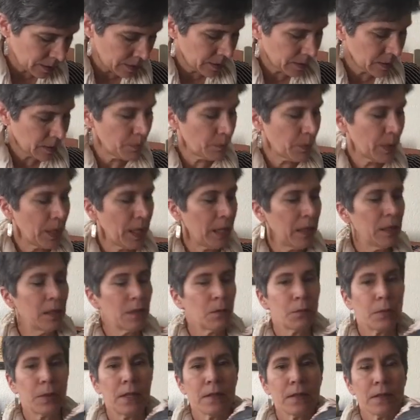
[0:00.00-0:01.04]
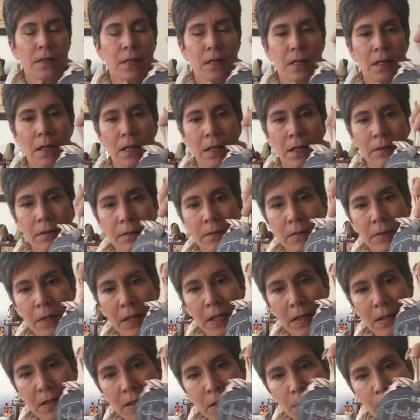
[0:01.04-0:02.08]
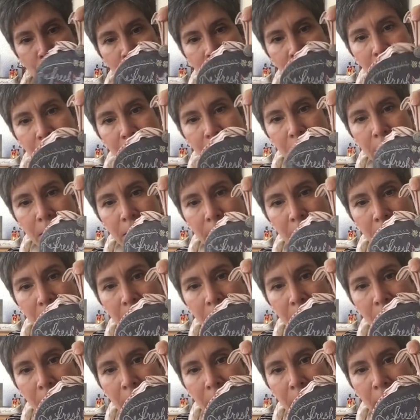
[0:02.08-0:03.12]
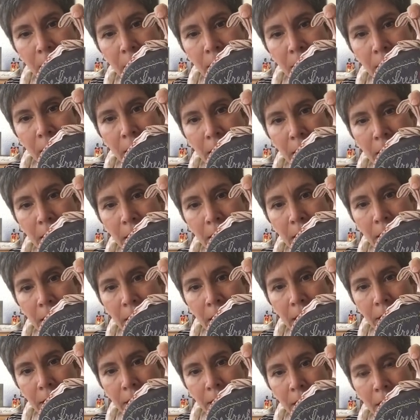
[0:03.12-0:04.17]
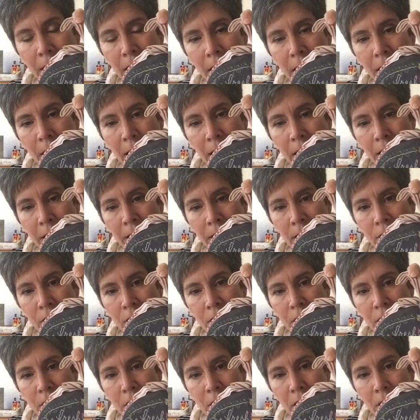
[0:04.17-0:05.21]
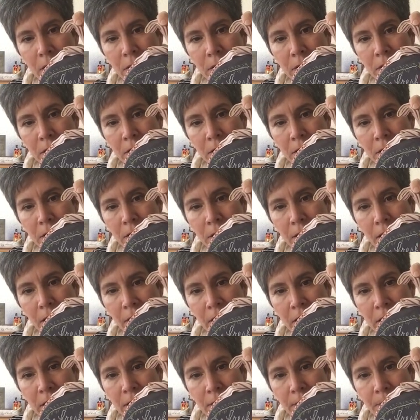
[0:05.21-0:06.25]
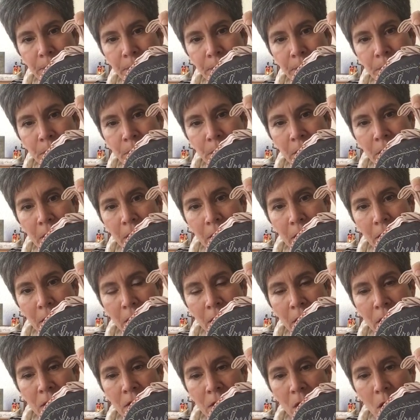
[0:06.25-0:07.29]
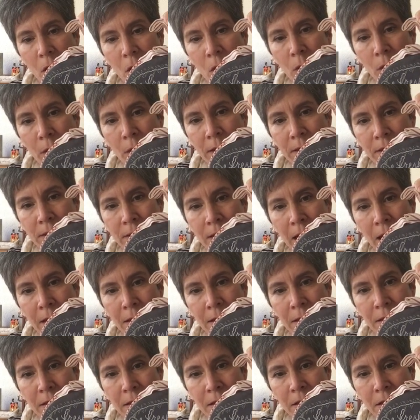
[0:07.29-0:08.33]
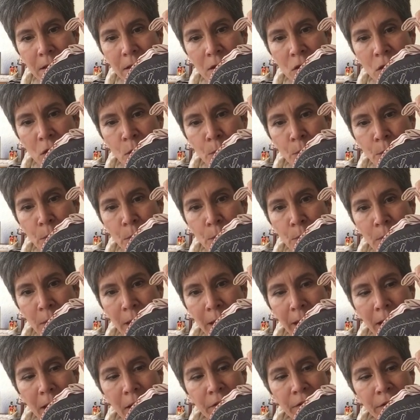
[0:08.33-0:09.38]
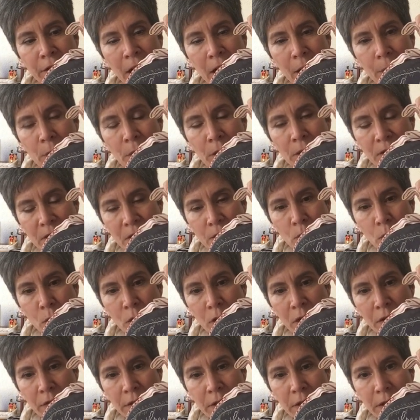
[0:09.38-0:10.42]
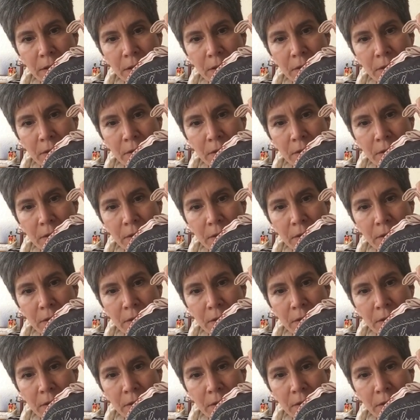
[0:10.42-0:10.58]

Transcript: companion piece, and it's completely done, and I just love it. So it's not the super black fabric, it's more of a